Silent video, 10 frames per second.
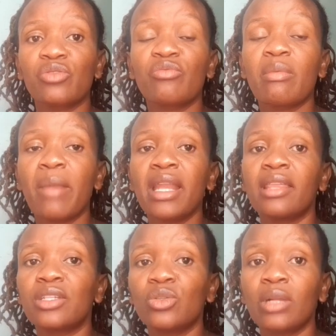of the money
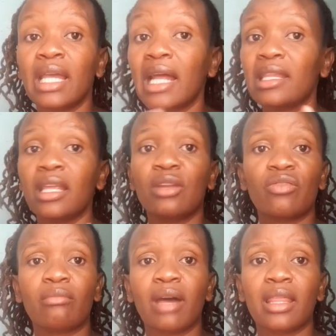that you get at the end of
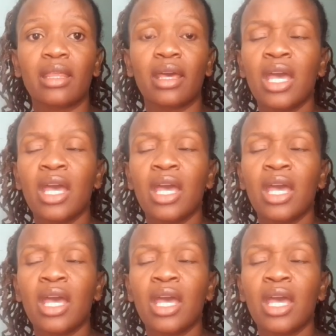the month.